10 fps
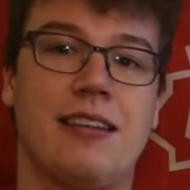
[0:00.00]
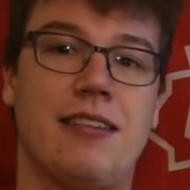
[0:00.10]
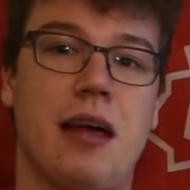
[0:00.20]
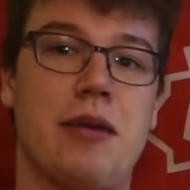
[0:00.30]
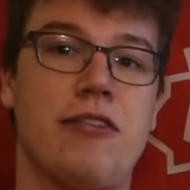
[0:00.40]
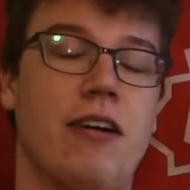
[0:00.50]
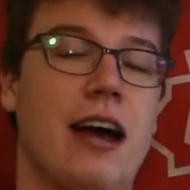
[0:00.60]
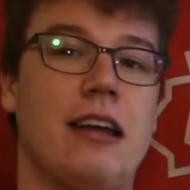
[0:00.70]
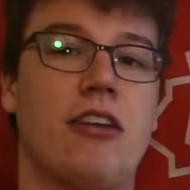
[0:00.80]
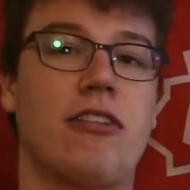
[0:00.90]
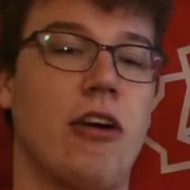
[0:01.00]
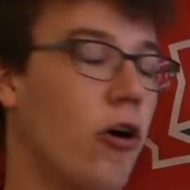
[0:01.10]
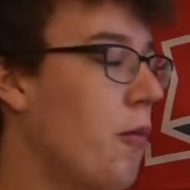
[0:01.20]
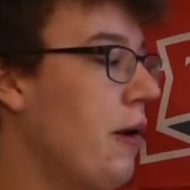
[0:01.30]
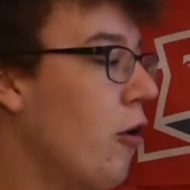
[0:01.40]
semifinals
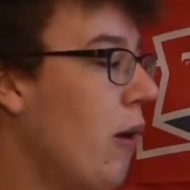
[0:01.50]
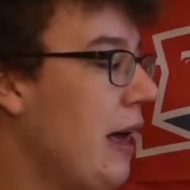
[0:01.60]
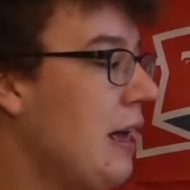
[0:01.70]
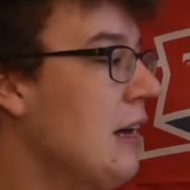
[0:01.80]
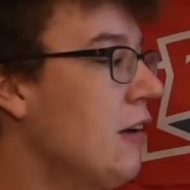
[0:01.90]
home and away,